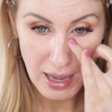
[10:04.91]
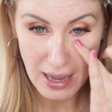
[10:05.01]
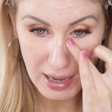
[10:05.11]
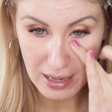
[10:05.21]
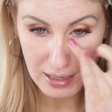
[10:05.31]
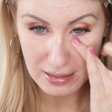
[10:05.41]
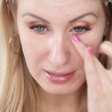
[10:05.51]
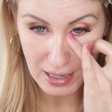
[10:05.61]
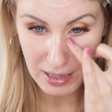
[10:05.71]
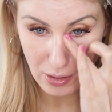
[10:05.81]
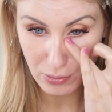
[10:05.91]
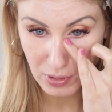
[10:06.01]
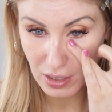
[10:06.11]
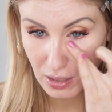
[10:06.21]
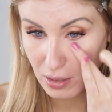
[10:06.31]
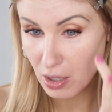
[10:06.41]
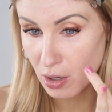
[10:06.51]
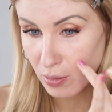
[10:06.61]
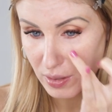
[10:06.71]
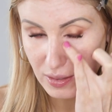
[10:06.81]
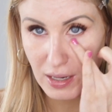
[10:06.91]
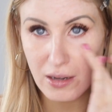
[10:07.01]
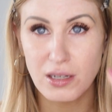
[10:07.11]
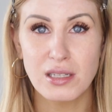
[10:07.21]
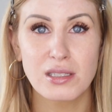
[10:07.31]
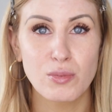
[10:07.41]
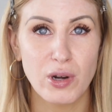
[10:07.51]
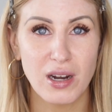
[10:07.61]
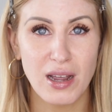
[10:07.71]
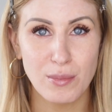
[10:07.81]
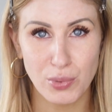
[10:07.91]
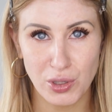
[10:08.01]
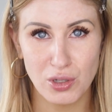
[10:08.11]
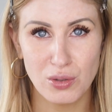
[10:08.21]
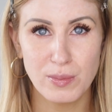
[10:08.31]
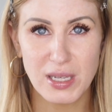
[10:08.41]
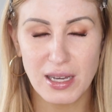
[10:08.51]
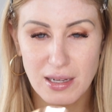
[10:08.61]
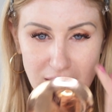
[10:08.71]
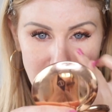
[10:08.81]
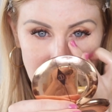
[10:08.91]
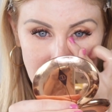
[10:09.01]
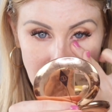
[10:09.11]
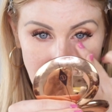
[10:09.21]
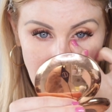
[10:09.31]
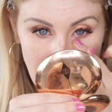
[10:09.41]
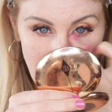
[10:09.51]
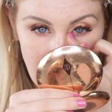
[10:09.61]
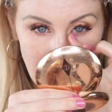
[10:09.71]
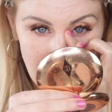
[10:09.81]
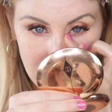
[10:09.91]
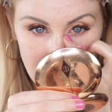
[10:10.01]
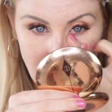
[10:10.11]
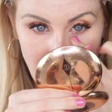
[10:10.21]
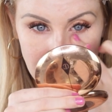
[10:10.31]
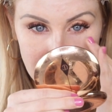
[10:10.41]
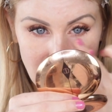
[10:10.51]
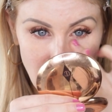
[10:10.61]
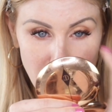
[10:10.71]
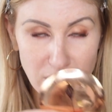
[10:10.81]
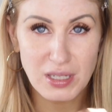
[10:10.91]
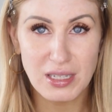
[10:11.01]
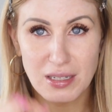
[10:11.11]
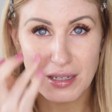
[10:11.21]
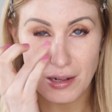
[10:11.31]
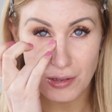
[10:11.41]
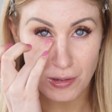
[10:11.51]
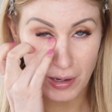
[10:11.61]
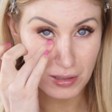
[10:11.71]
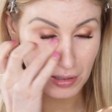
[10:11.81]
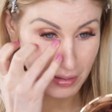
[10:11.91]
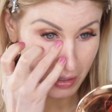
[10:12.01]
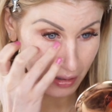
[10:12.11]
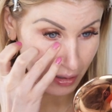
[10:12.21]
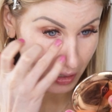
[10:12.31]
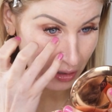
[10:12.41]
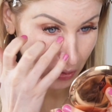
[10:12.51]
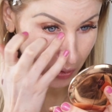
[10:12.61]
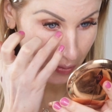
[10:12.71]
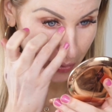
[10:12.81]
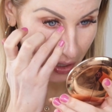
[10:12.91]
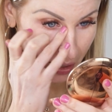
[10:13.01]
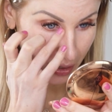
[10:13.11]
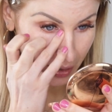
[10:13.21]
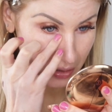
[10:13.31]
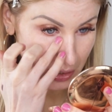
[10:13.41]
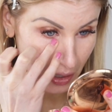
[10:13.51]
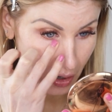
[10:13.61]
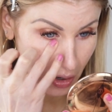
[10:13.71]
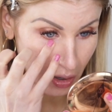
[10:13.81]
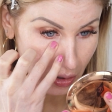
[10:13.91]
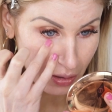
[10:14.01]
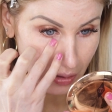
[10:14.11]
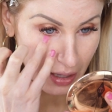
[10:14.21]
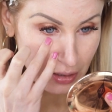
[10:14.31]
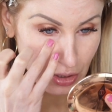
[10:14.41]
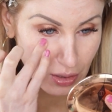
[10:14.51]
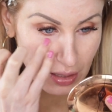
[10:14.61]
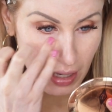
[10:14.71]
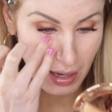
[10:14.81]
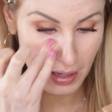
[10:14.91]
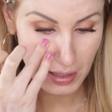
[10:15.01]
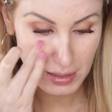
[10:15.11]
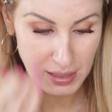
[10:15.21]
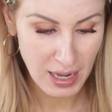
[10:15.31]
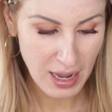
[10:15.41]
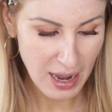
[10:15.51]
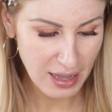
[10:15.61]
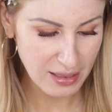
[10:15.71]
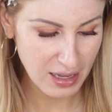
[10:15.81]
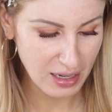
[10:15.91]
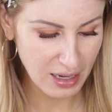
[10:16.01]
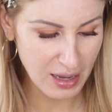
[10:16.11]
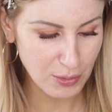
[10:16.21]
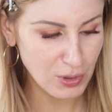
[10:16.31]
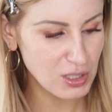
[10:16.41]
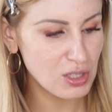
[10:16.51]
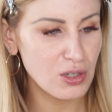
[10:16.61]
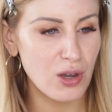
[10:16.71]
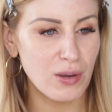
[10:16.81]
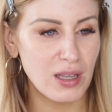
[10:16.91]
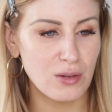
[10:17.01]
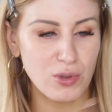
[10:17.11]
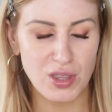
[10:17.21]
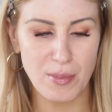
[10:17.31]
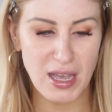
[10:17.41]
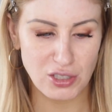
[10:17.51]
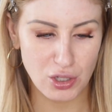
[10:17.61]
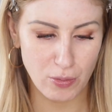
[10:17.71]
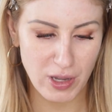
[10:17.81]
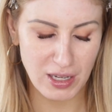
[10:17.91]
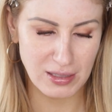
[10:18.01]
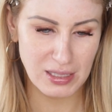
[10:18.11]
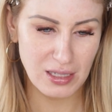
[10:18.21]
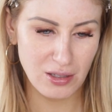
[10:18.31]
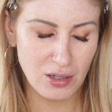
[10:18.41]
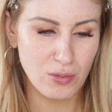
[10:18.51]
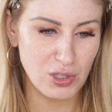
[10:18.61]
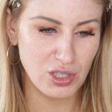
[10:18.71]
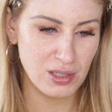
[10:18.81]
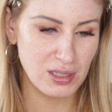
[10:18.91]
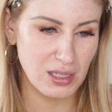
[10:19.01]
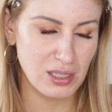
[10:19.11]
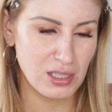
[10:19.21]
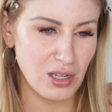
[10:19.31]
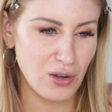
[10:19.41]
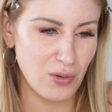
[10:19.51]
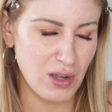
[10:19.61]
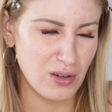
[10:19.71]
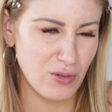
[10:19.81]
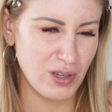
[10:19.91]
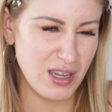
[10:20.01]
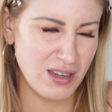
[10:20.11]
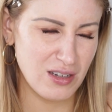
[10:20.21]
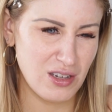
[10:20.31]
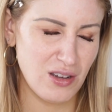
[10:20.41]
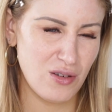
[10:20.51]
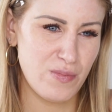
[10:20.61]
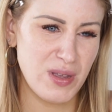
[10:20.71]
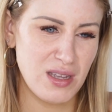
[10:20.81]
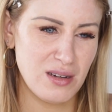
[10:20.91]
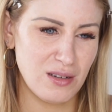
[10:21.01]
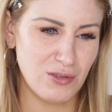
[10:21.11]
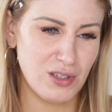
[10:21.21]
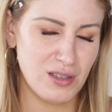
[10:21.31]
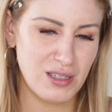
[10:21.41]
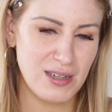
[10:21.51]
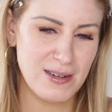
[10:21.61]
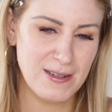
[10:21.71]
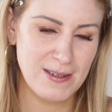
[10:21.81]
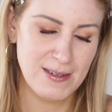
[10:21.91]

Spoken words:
And I only go in the areas where I'm blue because, well, you only need a color corrector in that area. You don't want to bring it all under the eyes. And then I am going to go in with the Magic Away Concealer, which is so annoying to open, I will not lie.